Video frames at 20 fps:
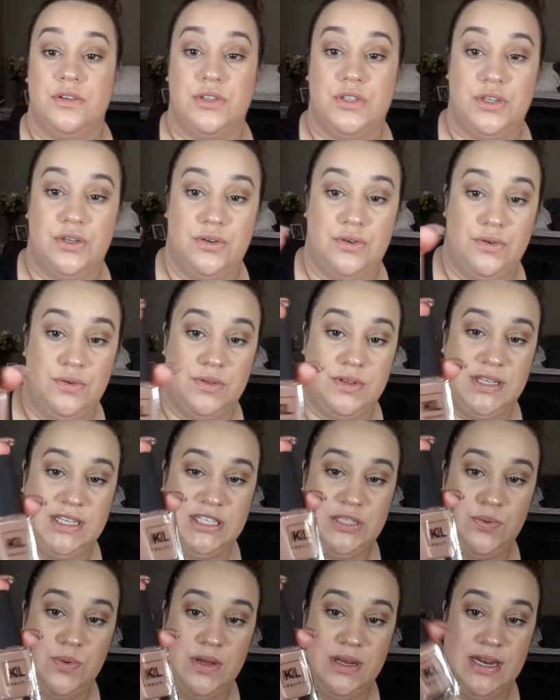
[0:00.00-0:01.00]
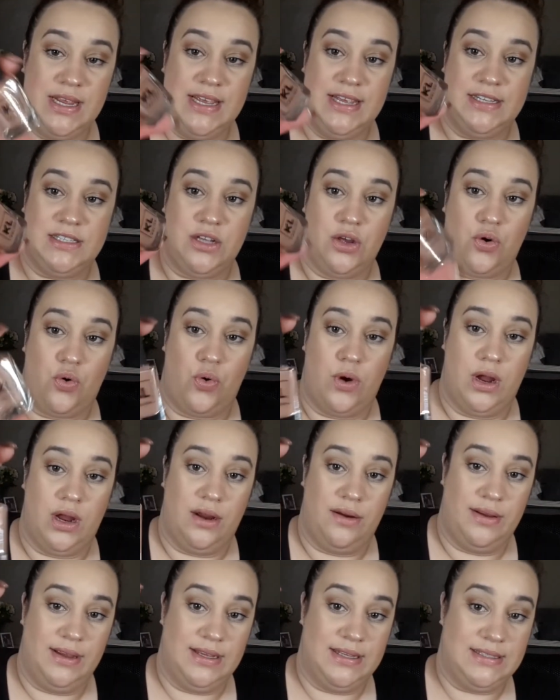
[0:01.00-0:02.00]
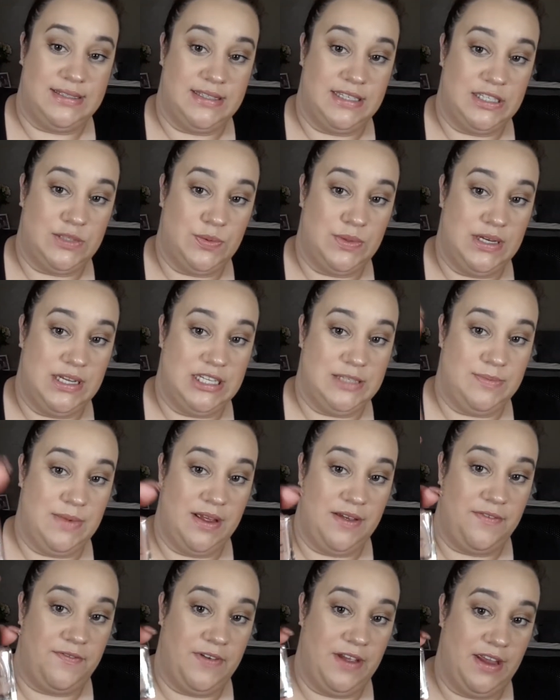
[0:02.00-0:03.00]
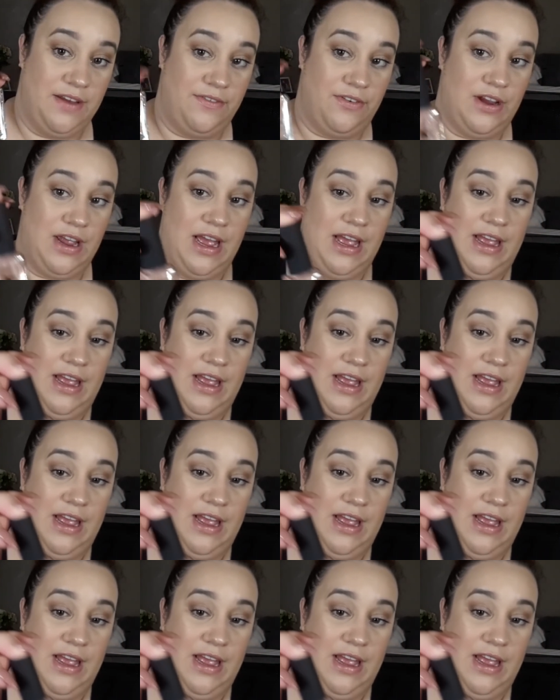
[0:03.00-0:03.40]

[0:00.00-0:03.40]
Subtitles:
So this one is Aquarius. This one is my favorite.